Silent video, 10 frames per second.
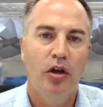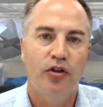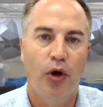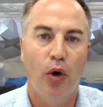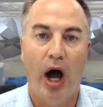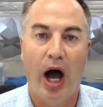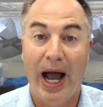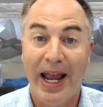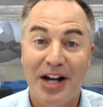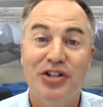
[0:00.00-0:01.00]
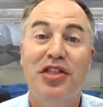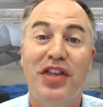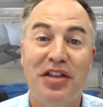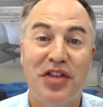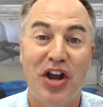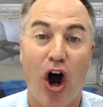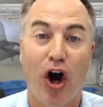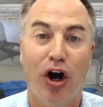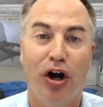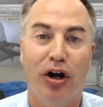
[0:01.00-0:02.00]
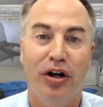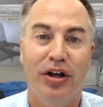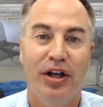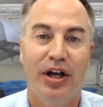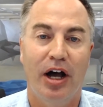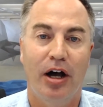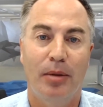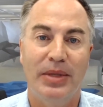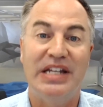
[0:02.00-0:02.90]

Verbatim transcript: So I actually think that our um,